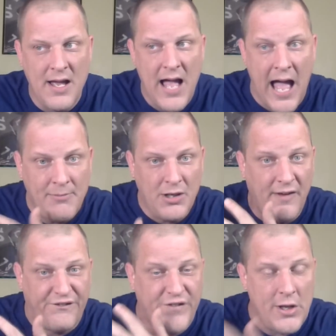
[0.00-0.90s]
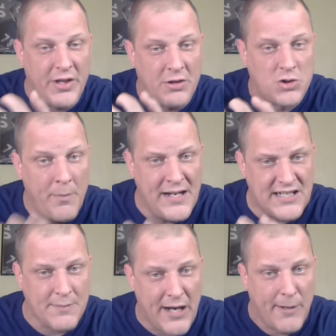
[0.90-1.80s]
I'm gonna feel a
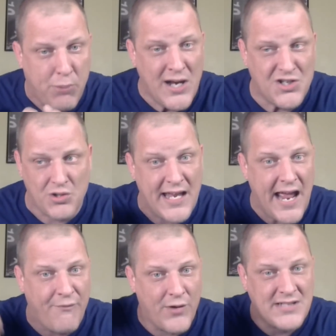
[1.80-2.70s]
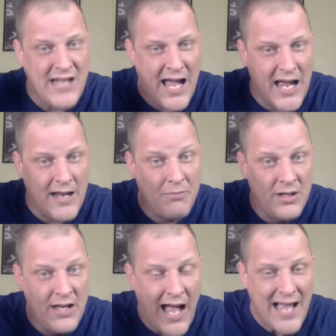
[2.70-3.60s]
tremendous amount of pressure that every time
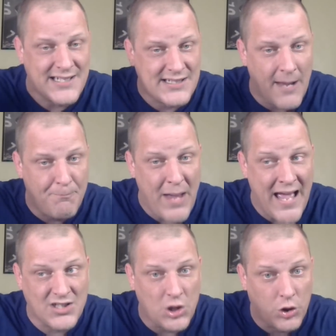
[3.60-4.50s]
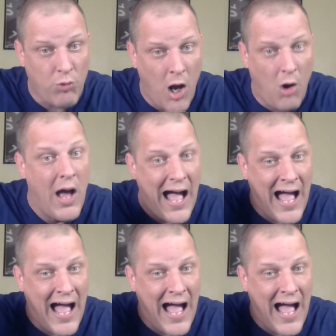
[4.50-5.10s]
I step back to throw,